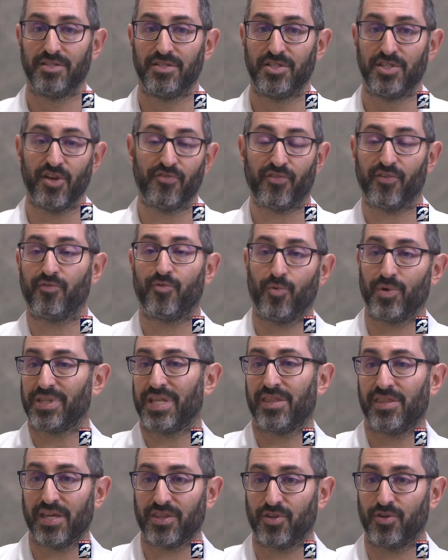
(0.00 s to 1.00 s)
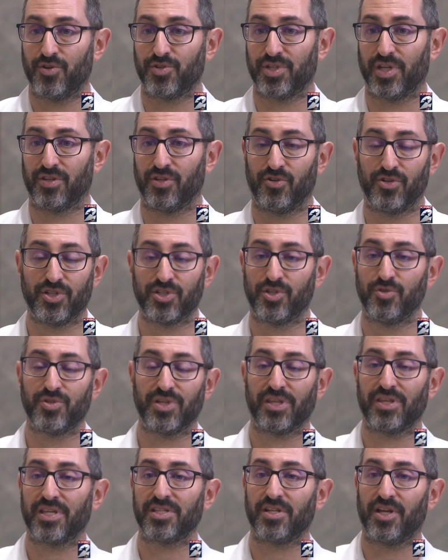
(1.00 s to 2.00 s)
different from what they think they're using. They're just
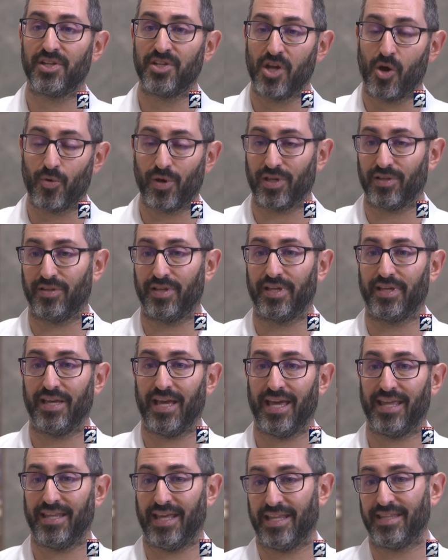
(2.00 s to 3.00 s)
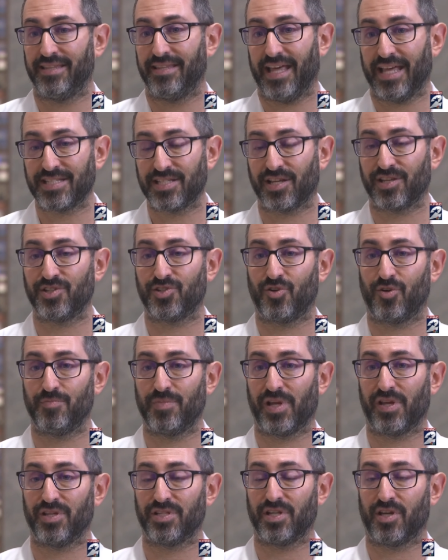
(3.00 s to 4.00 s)
using things unknowingly, and, and that's a concern
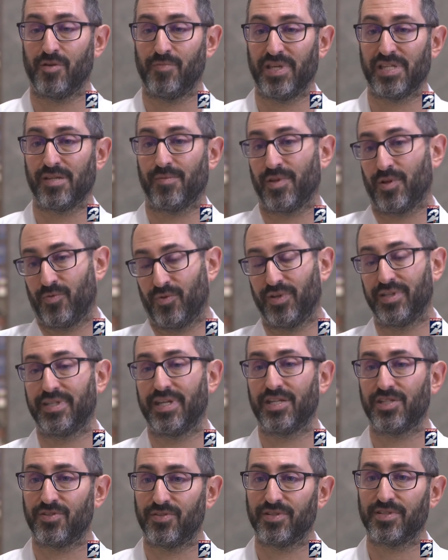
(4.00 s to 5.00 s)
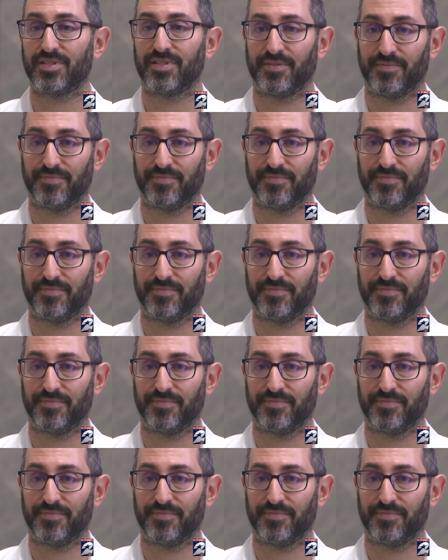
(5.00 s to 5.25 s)
because it could be something really dangerous.